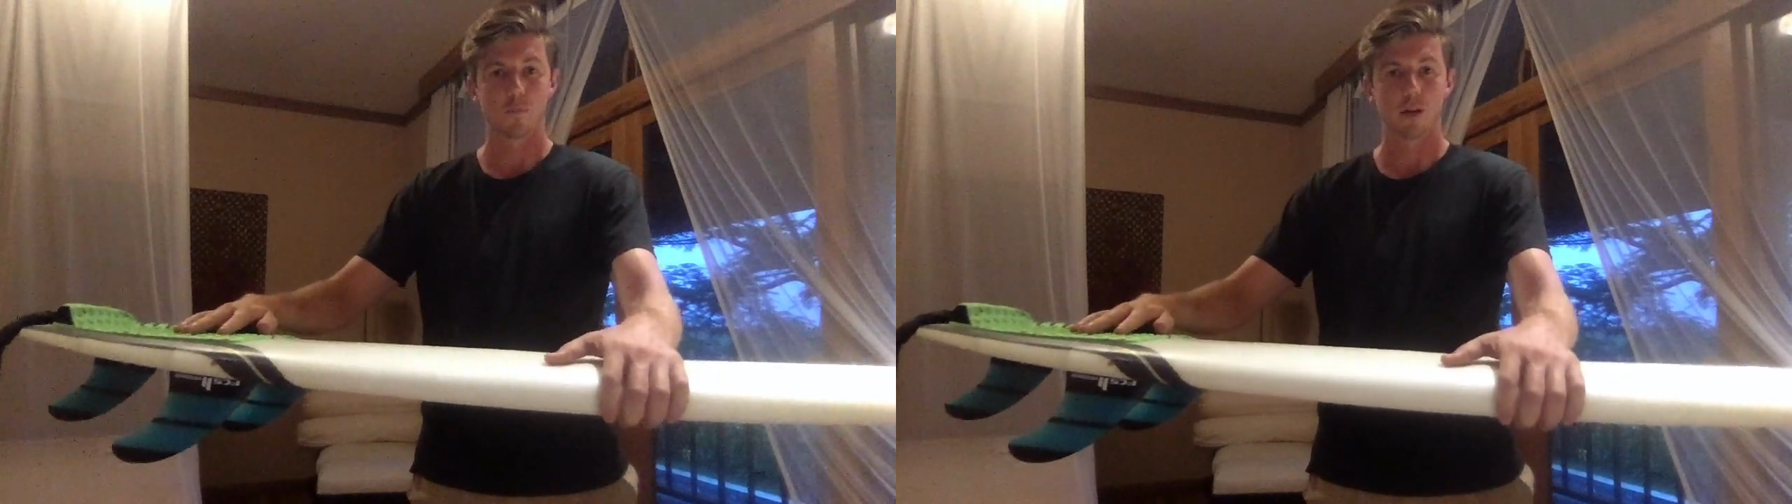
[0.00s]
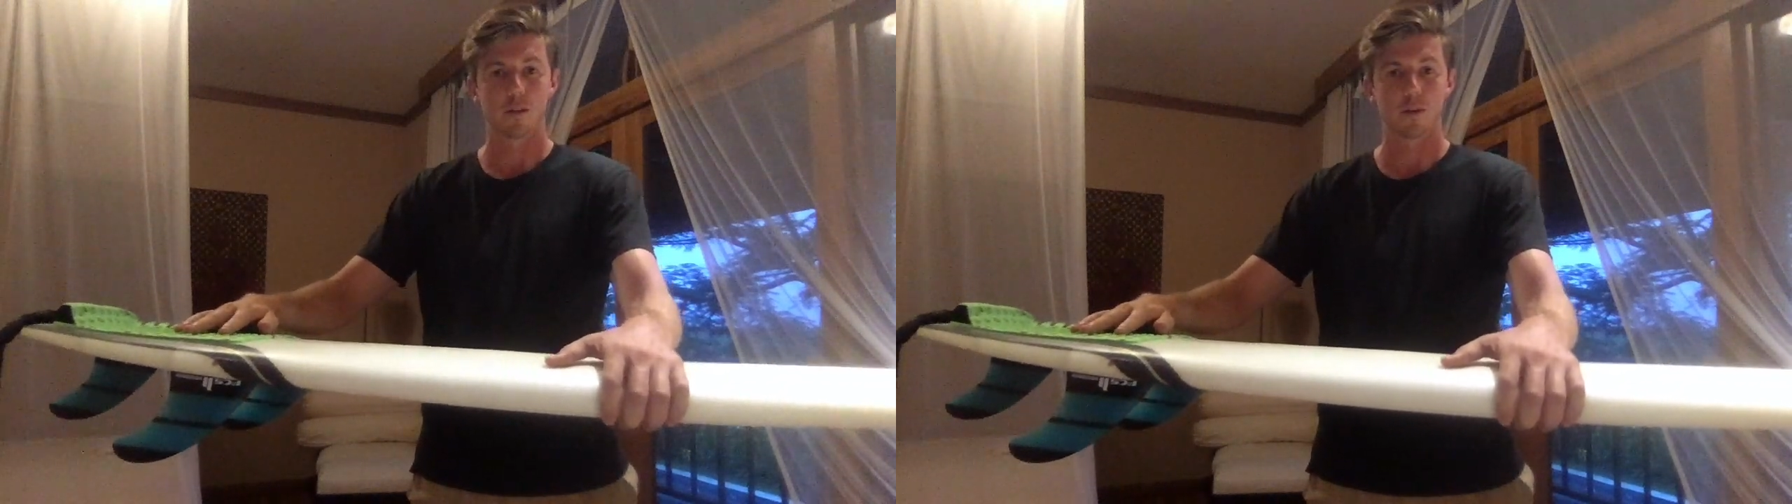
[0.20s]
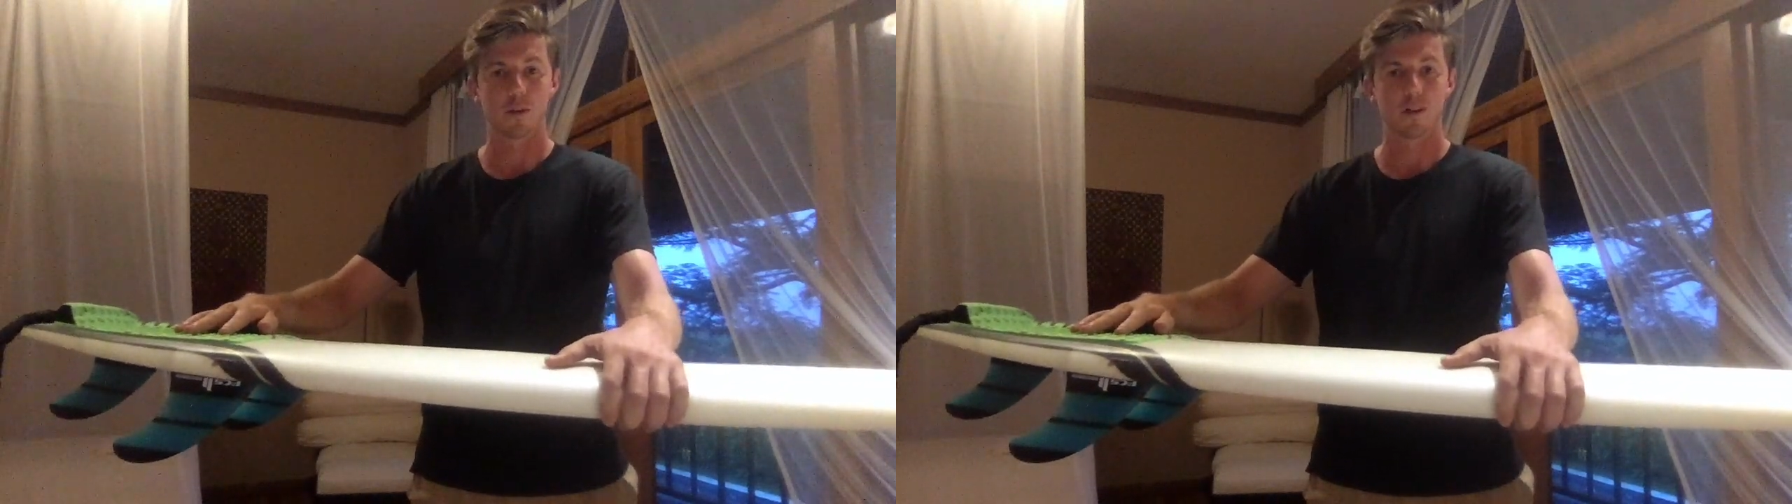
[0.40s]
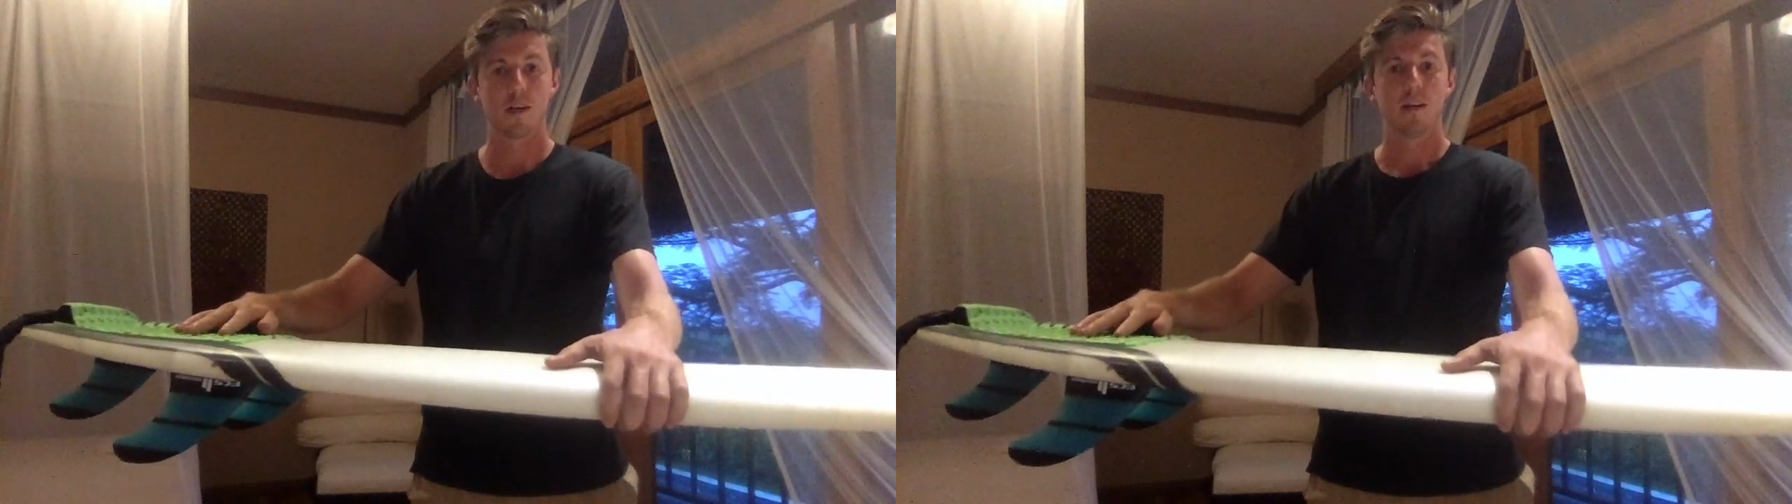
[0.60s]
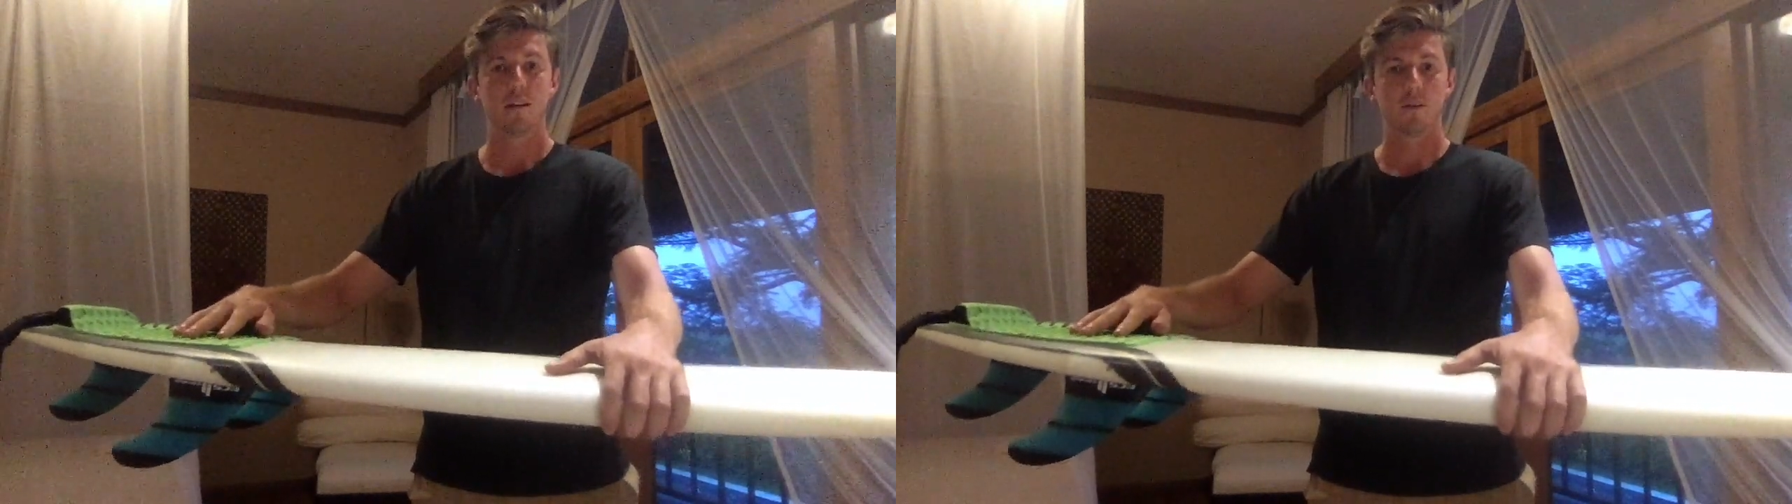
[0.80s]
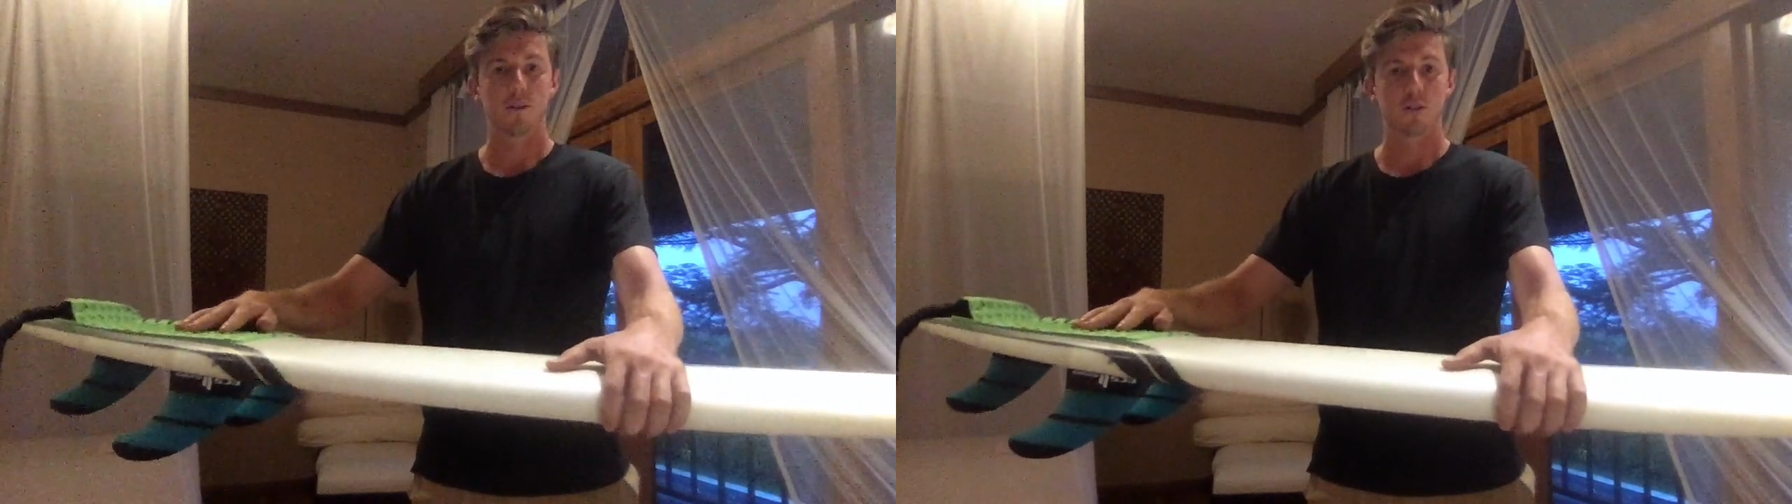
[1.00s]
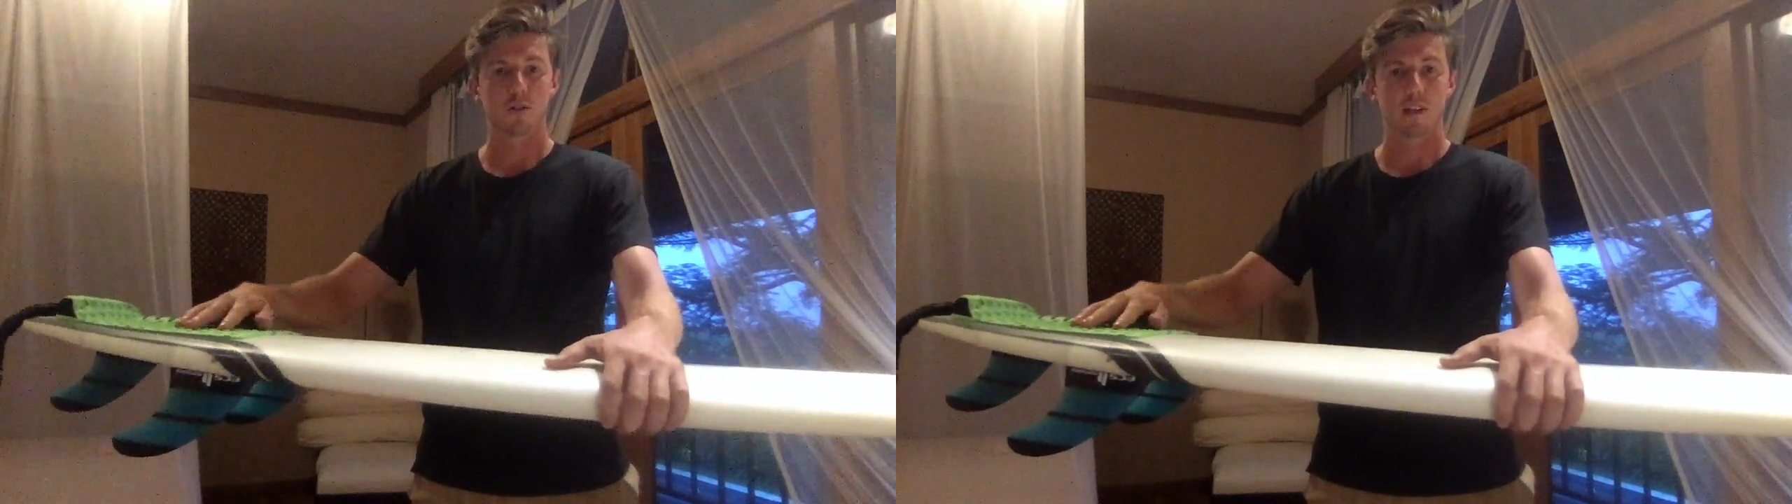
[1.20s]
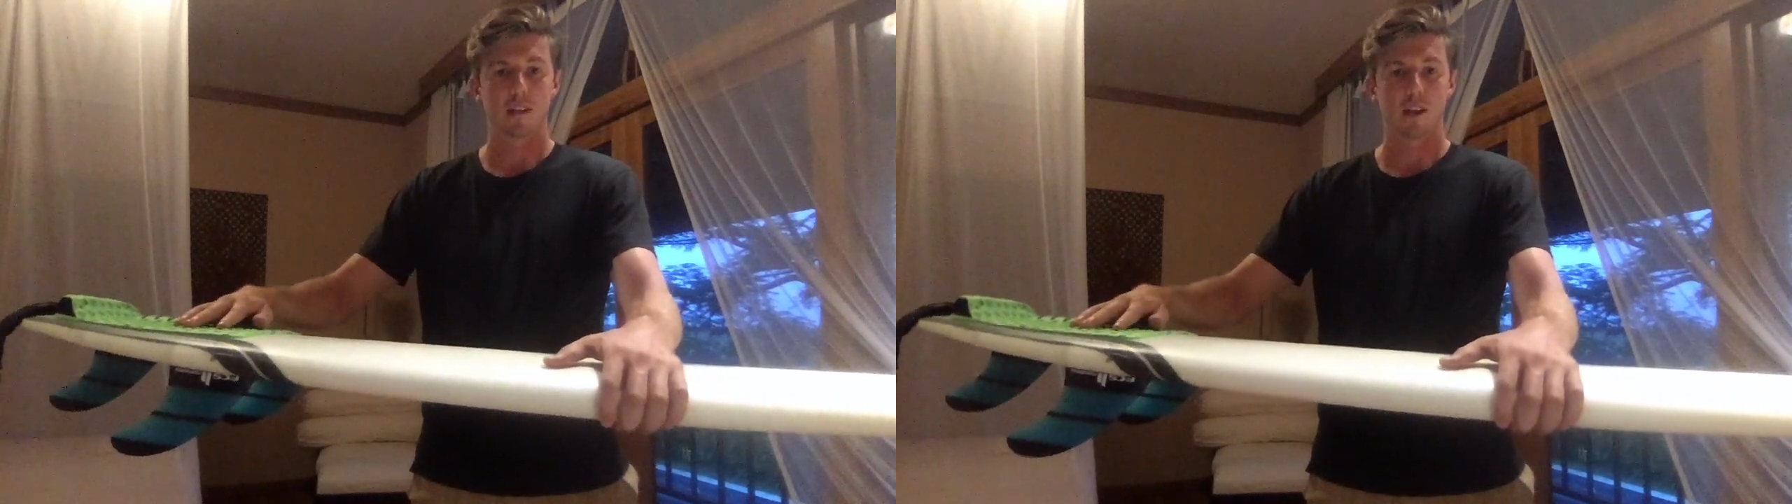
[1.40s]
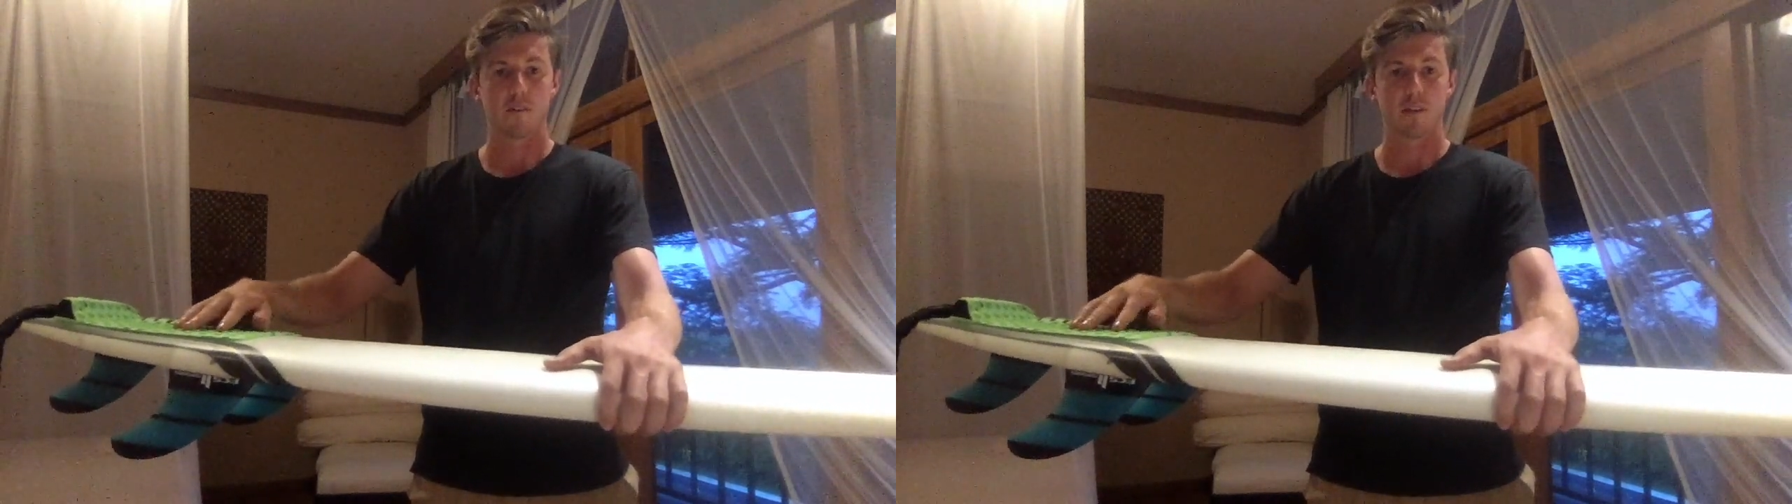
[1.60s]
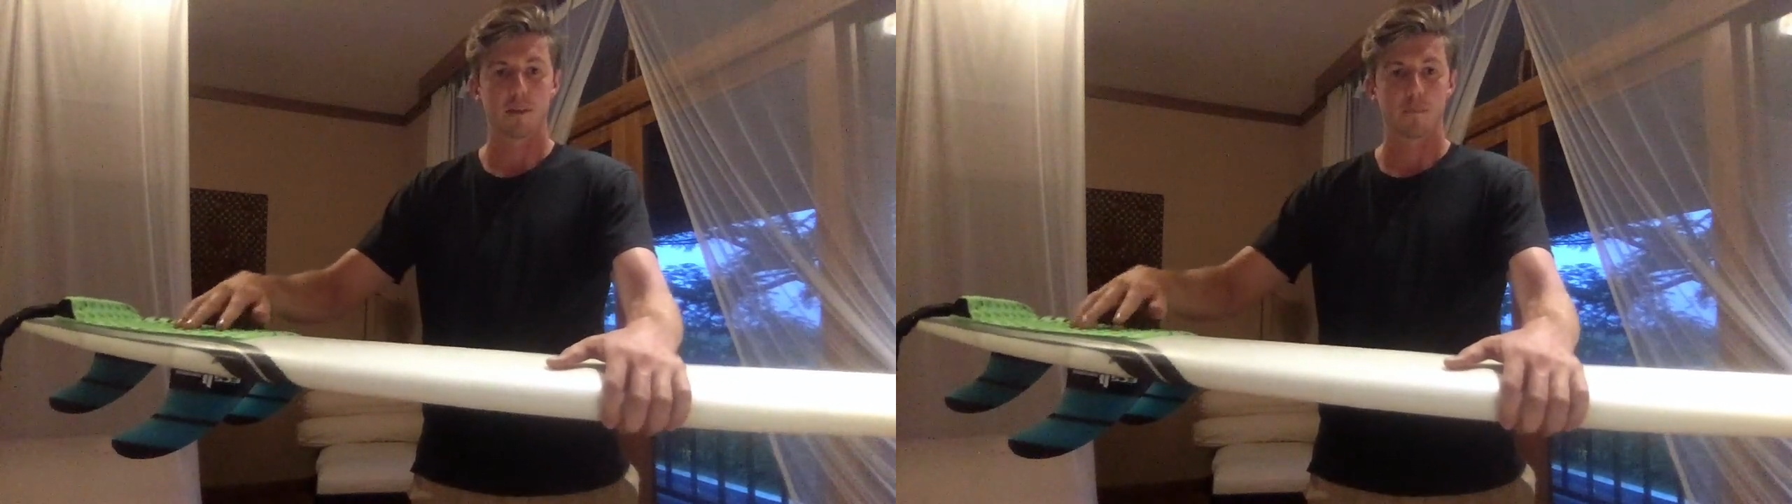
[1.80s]
where you're just trying to kind of
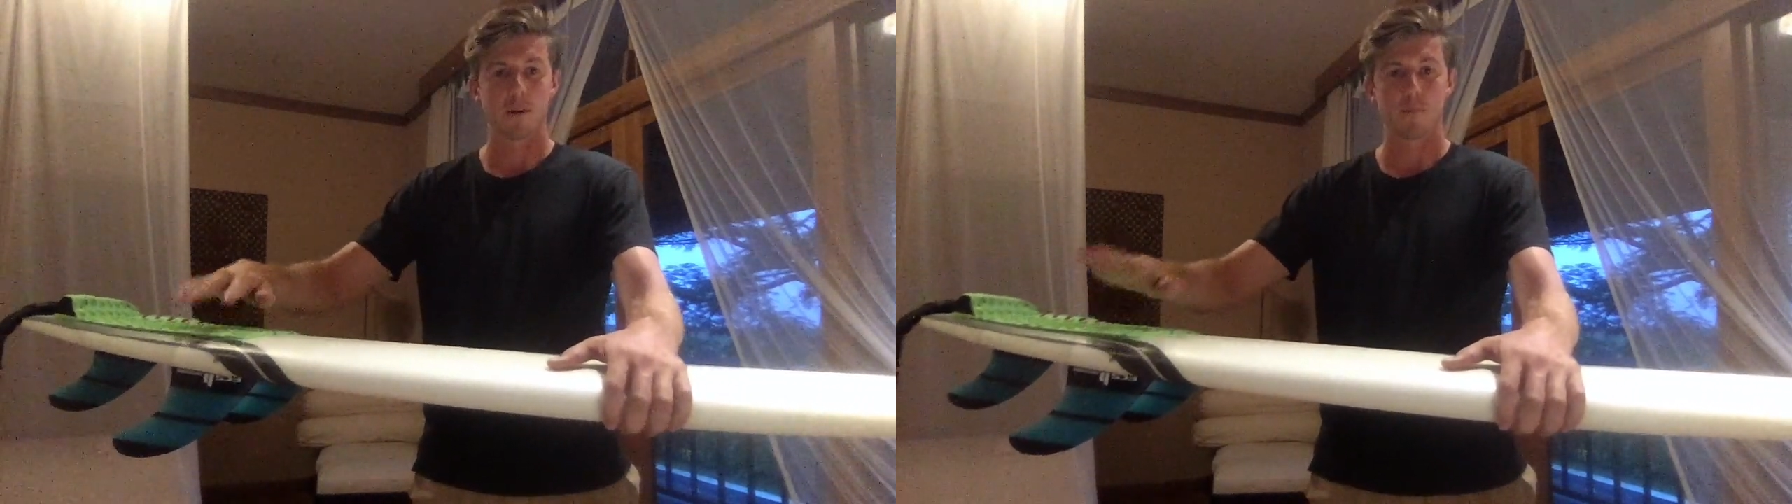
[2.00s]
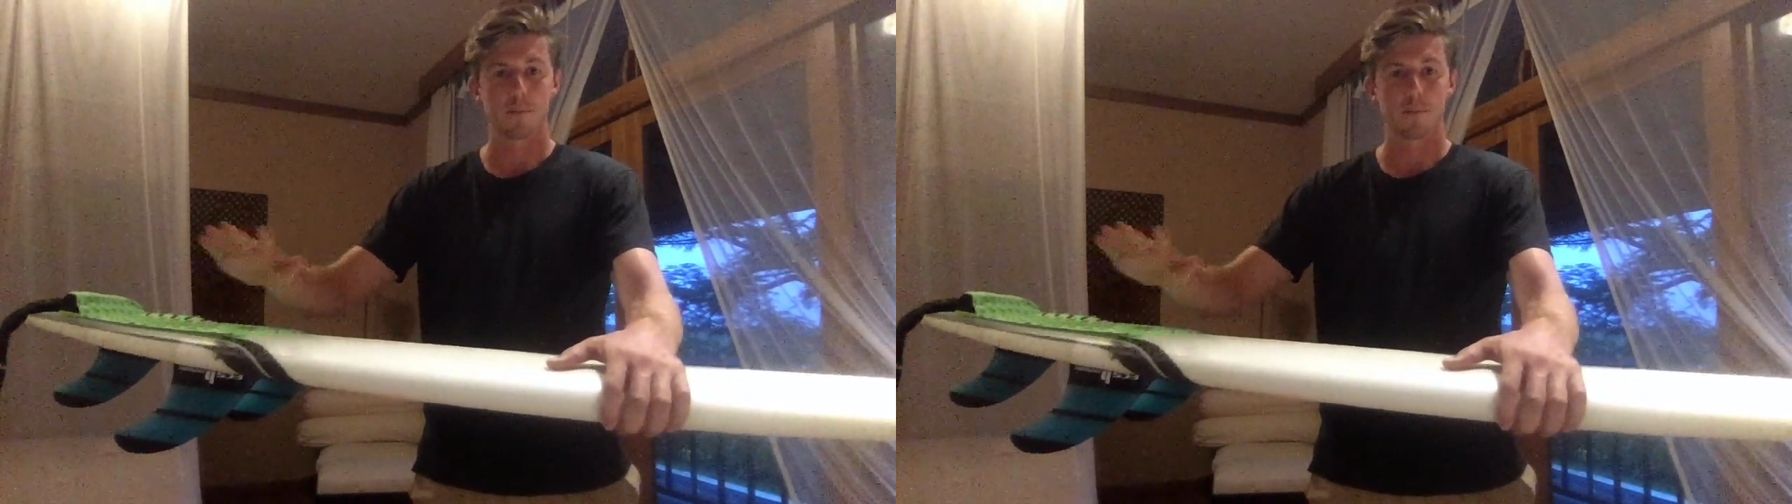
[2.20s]
like pump